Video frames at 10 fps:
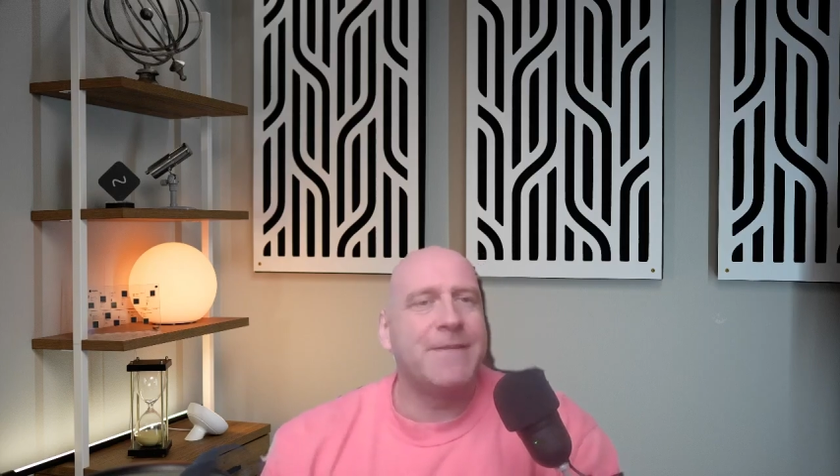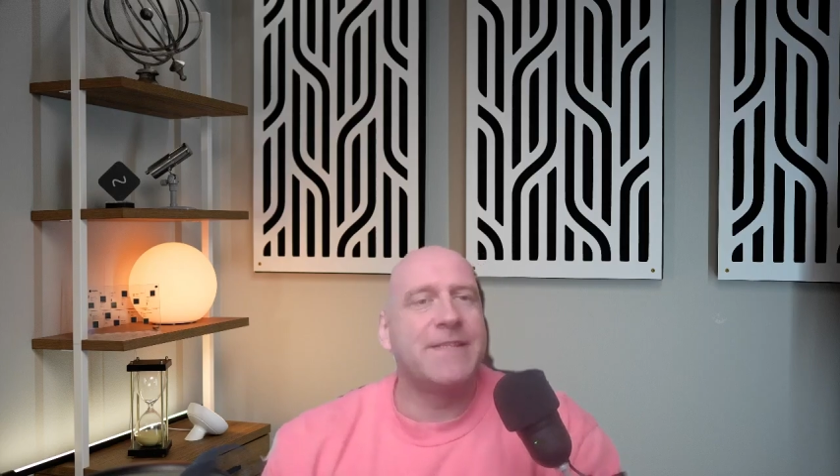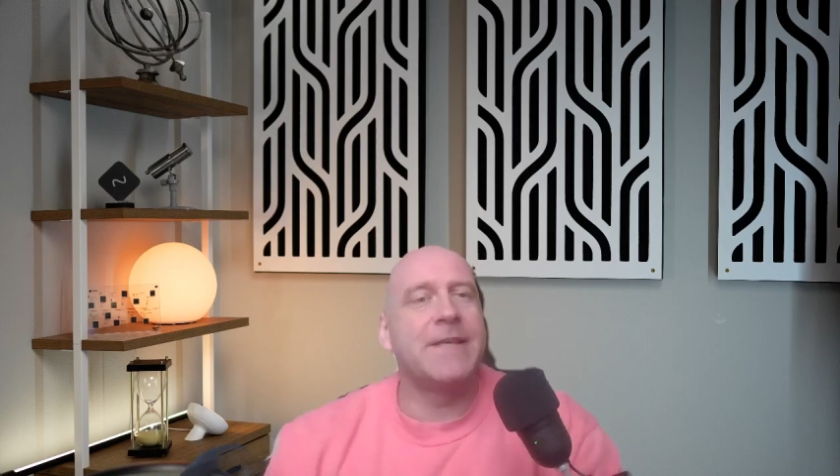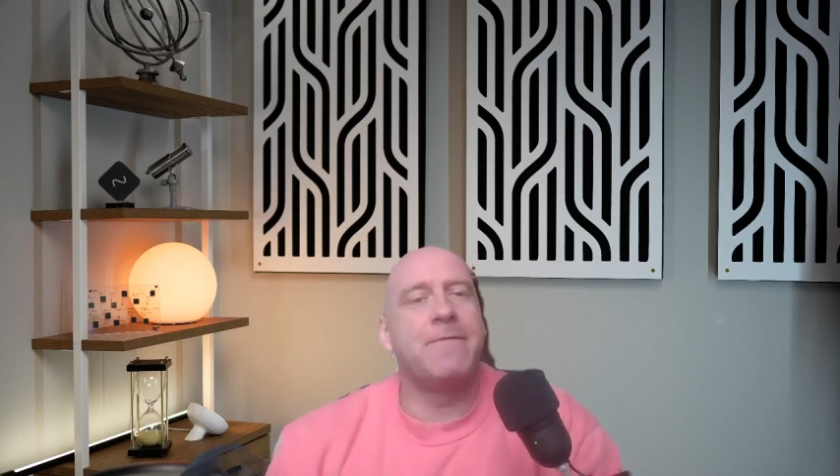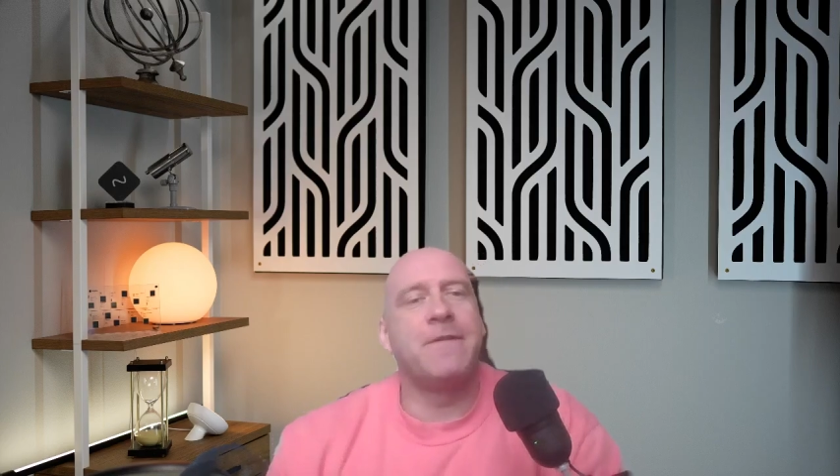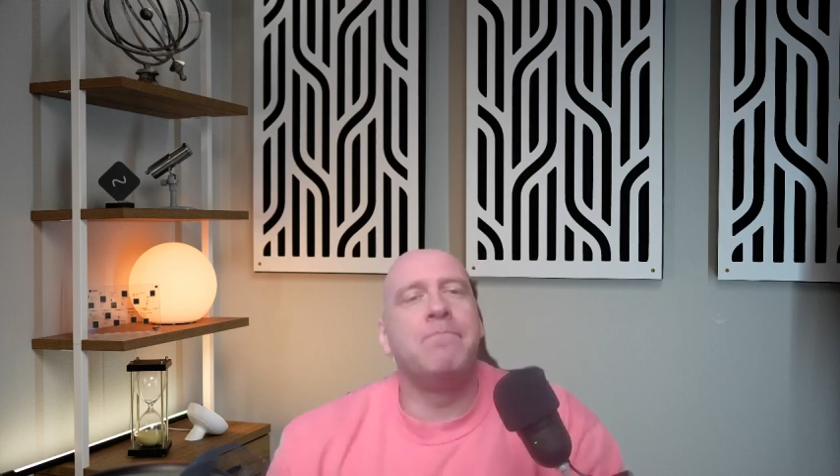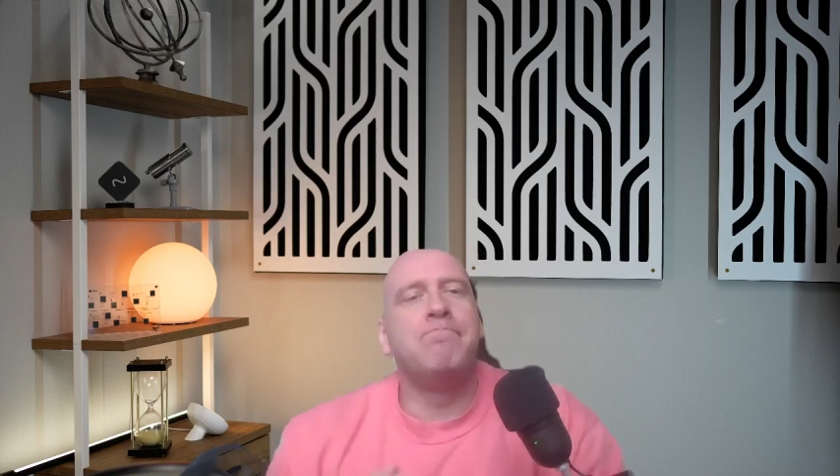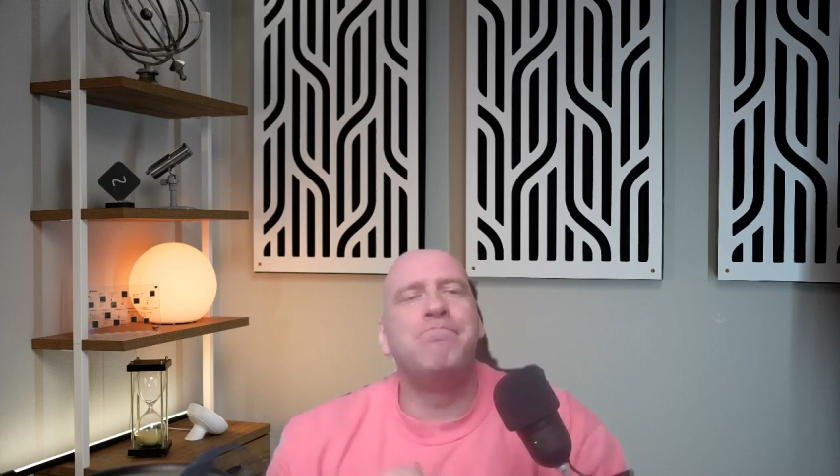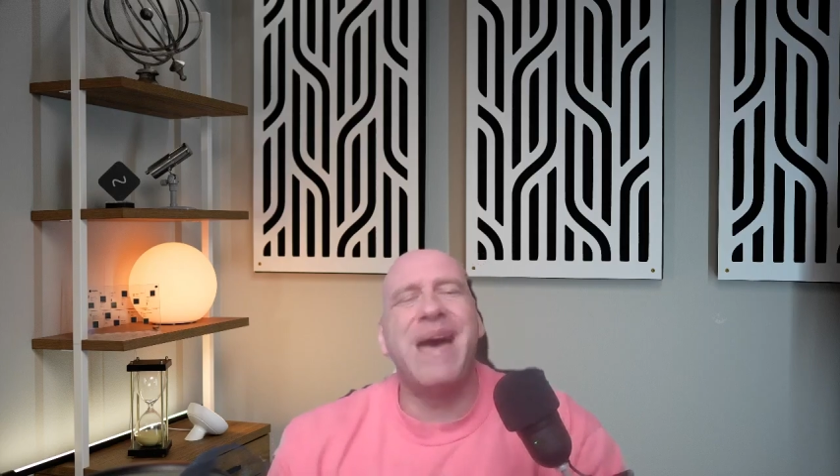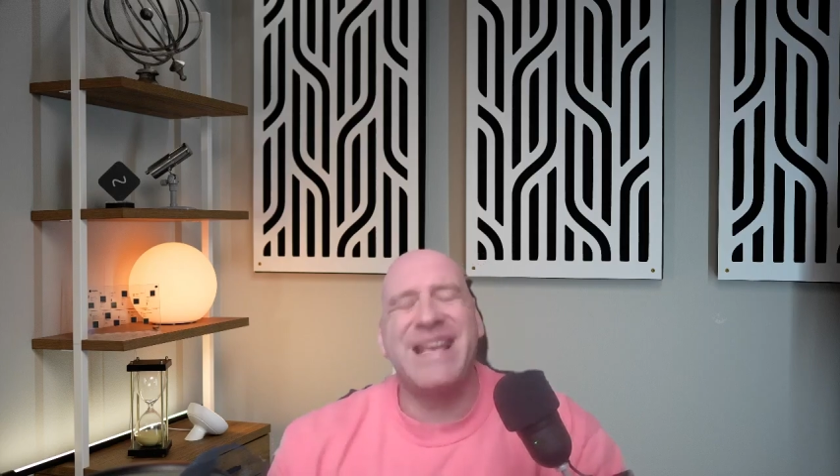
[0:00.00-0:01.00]
suffered
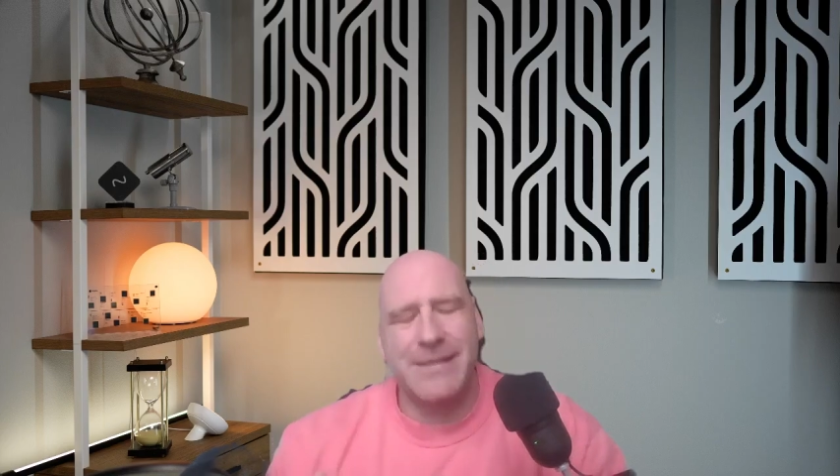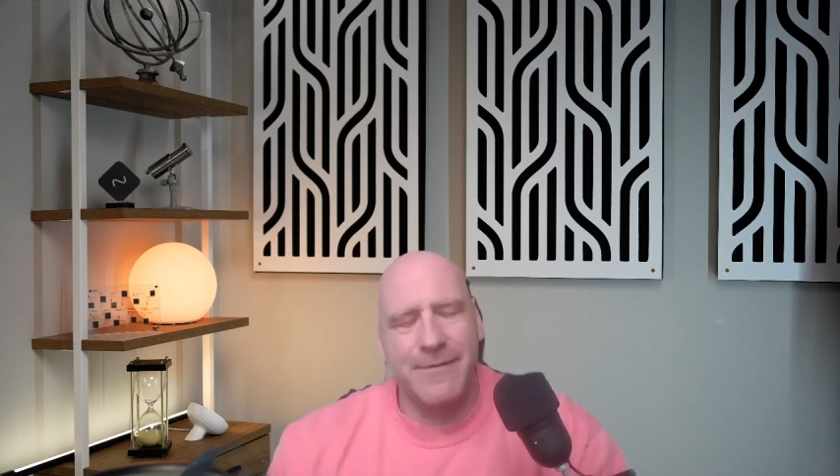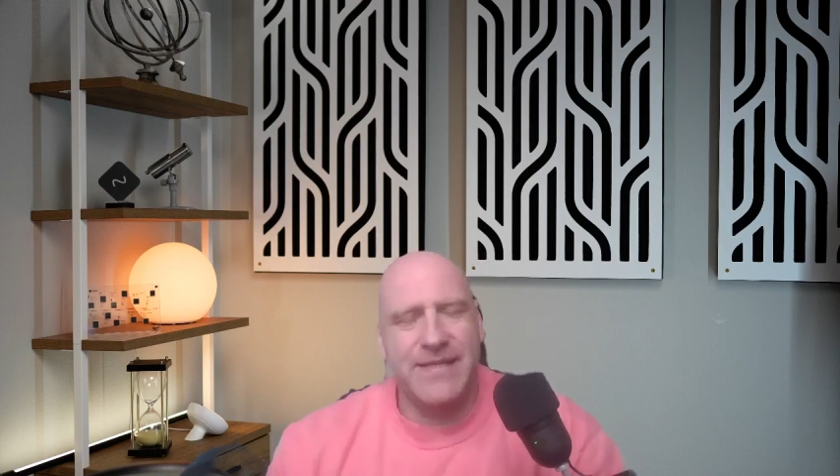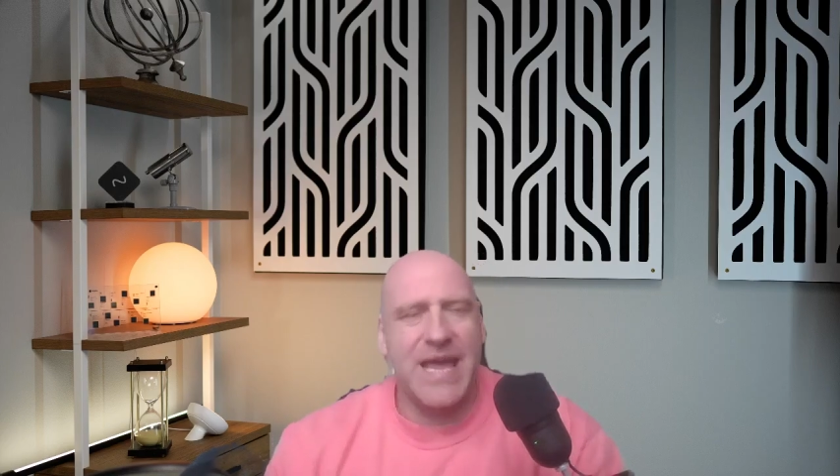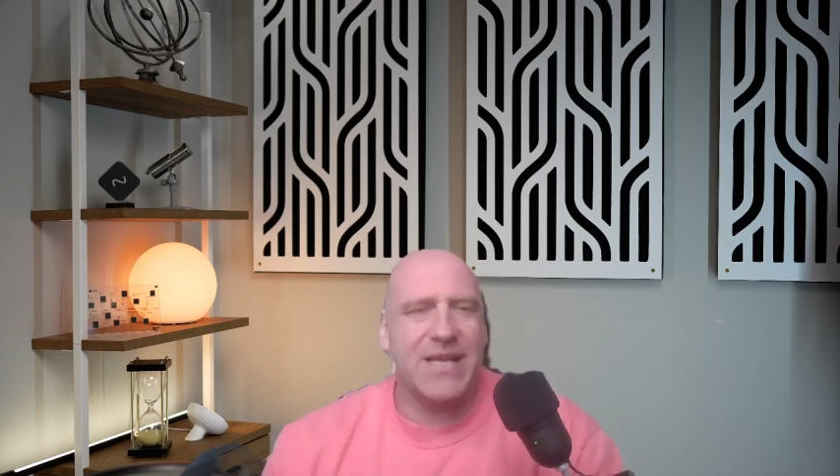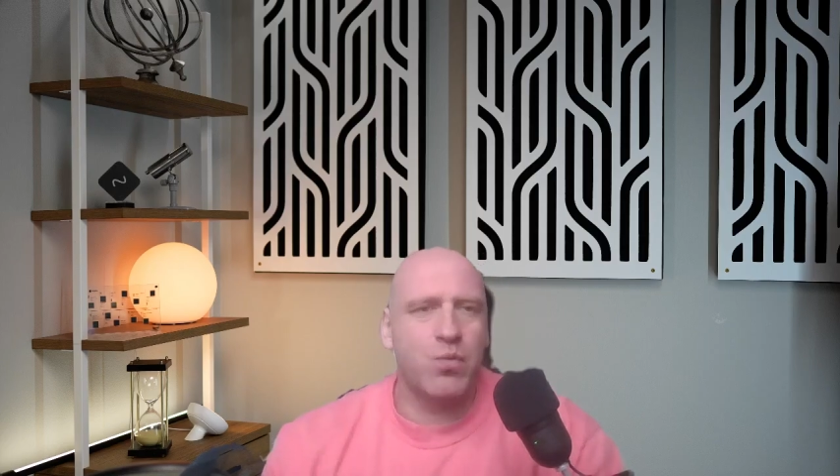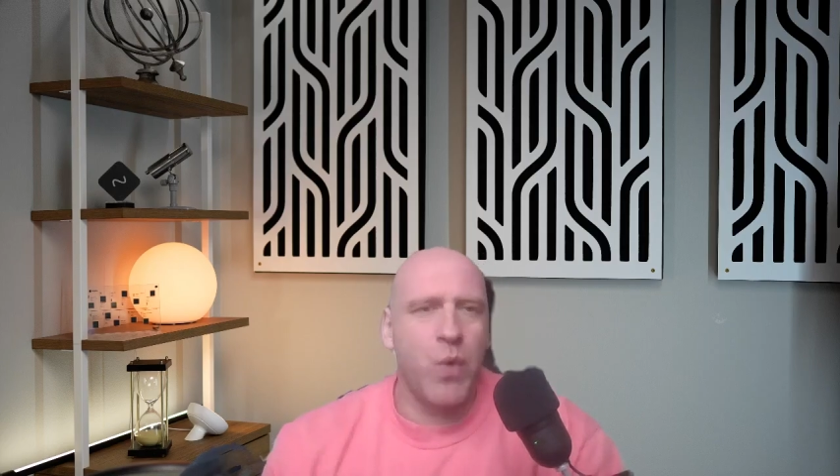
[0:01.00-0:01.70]
massive attacks